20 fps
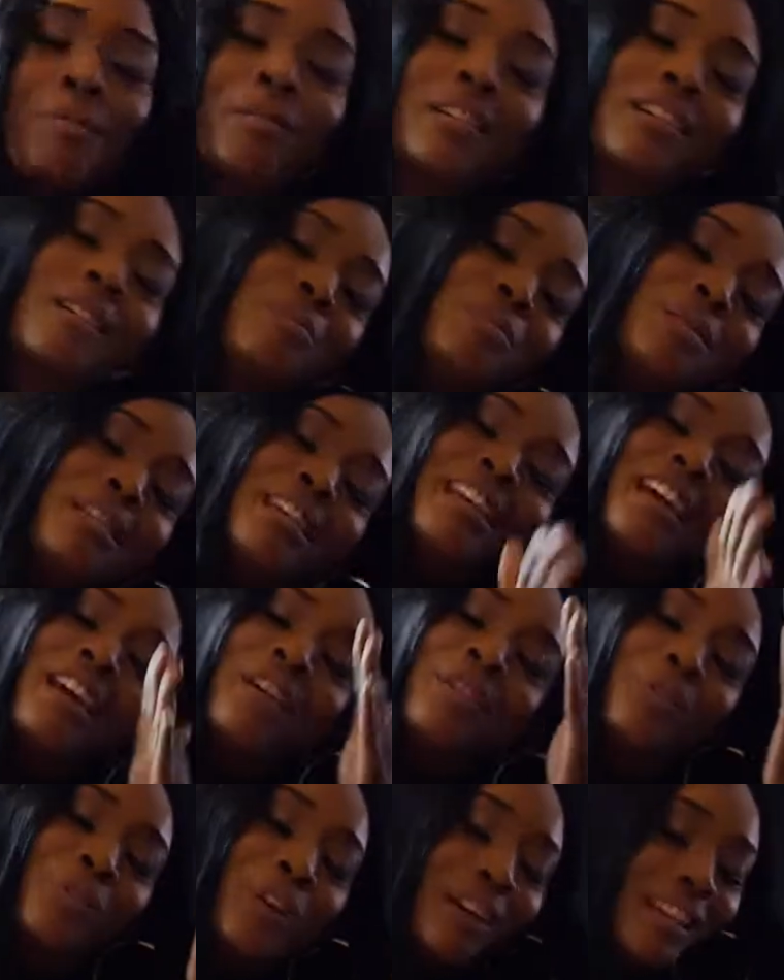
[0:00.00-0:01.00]
were going to be
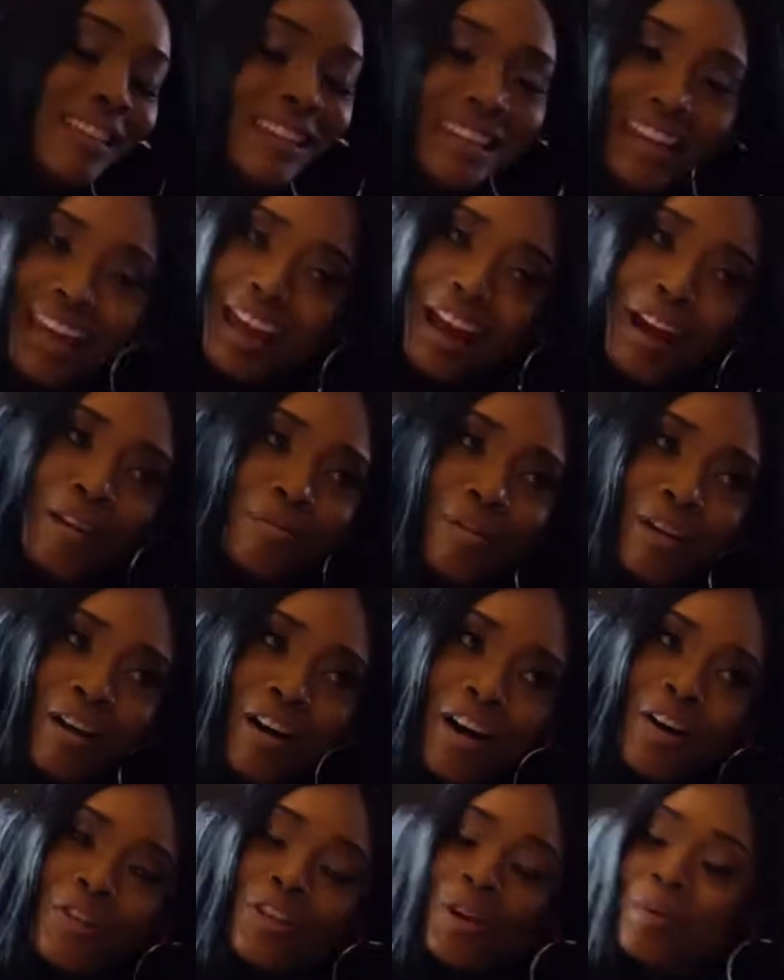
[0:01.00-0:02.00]
in front of the
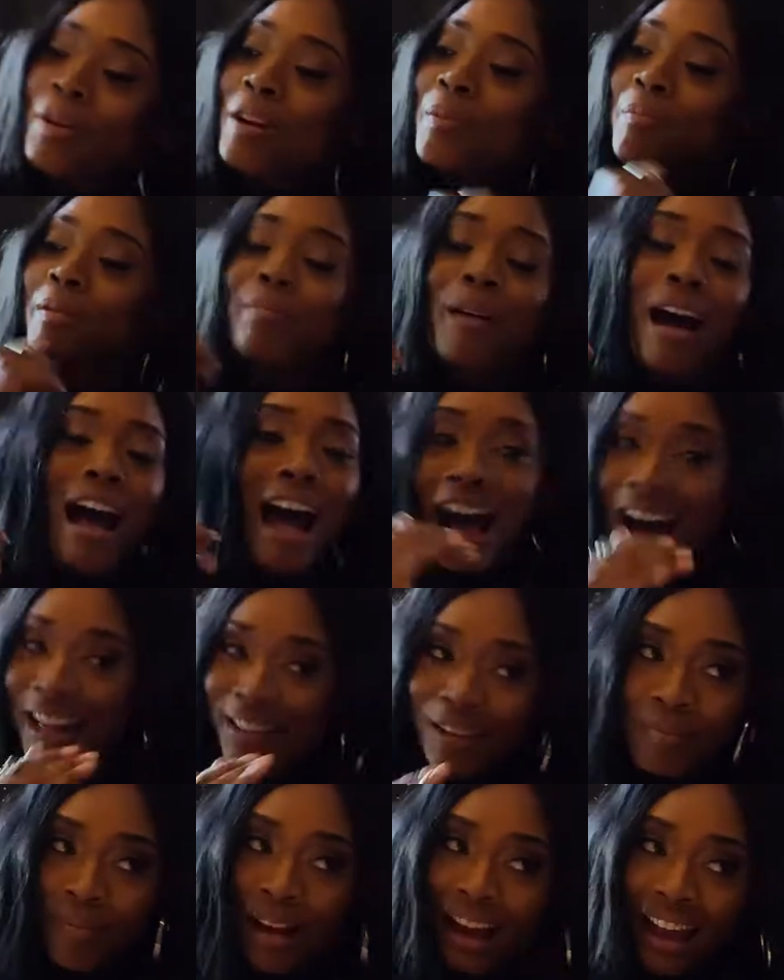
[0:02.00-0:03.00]
camera, or they were going to be
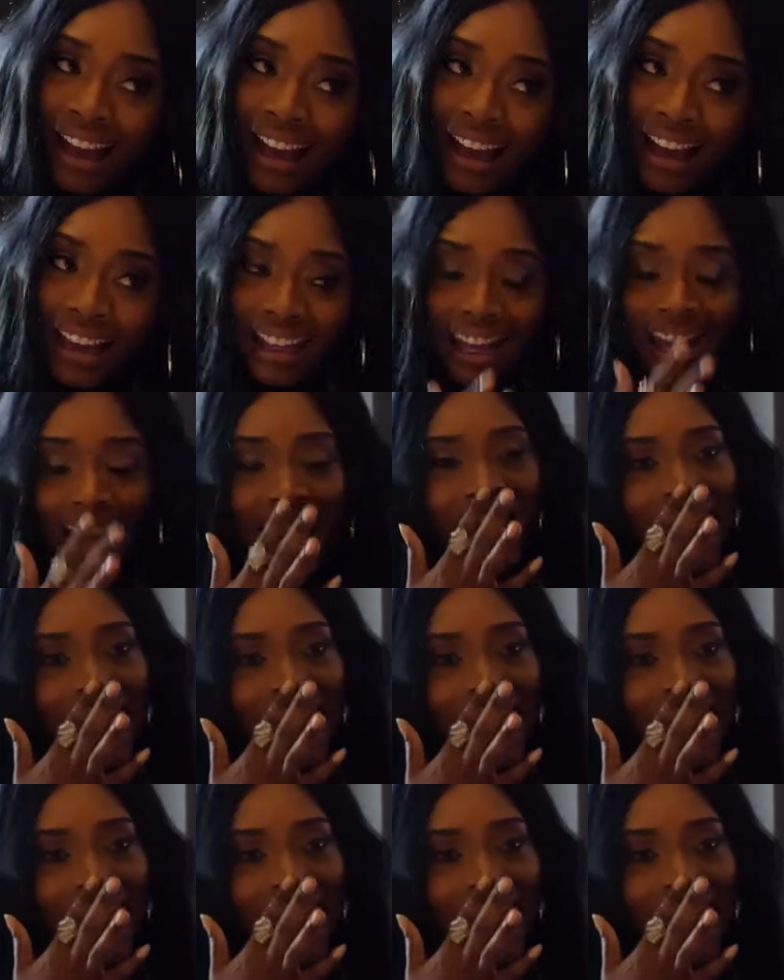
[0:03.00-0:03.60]
behind the mic,